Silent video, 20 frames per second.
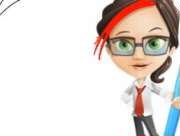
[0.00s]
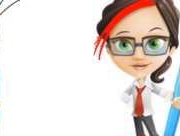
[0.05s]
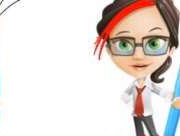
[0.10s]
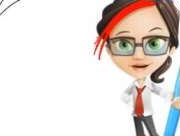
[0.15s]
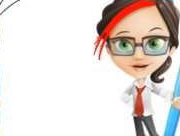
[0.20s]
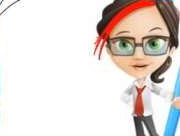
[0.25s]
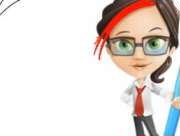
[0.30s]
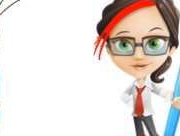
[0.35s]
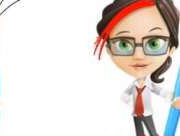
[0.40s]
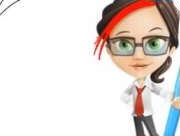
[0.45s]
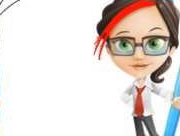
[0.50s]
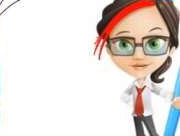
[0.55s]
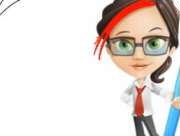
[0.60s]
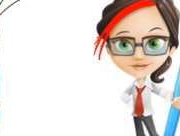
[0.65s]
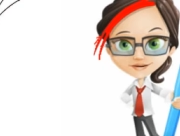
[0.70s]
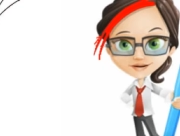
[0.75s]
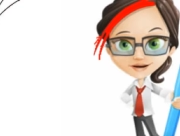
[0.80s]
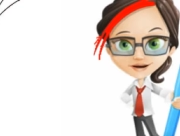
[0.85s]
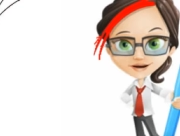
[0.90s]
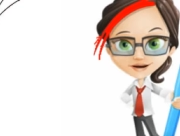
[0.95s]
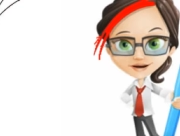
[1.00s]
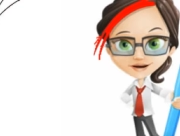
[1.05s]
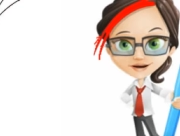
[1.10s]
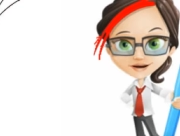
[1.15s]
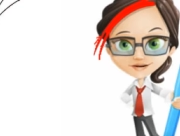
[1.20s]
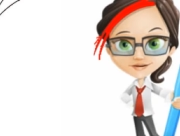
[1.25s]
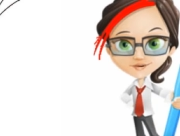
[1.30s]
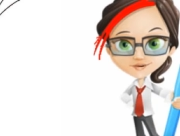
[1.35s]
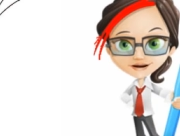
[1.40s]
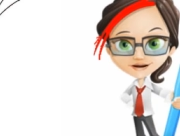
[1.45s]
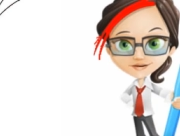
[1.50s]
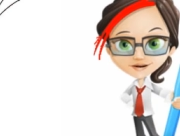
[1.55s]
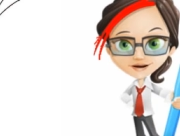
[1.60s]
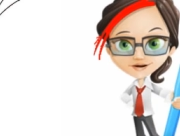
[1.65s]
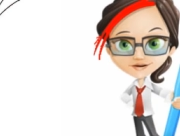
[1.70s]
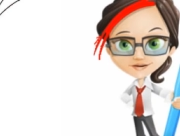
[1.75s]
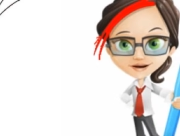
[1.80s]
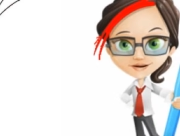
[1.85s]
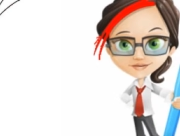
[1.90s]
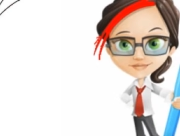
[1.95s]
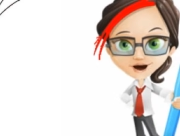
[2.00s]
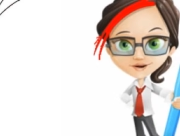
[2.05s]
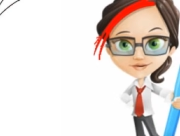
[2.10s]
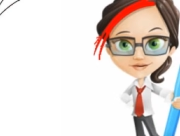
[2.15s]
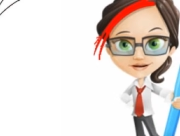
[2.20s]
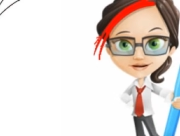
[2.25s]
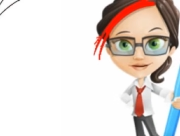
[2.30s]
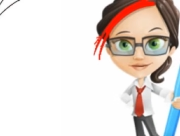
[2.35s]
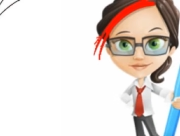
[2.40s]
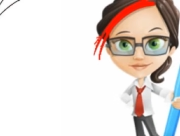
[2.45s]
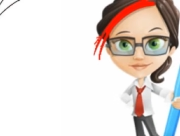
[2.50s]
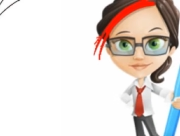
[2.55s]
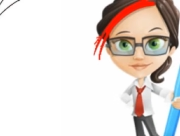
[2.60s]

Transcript: fabric, paper side upwards.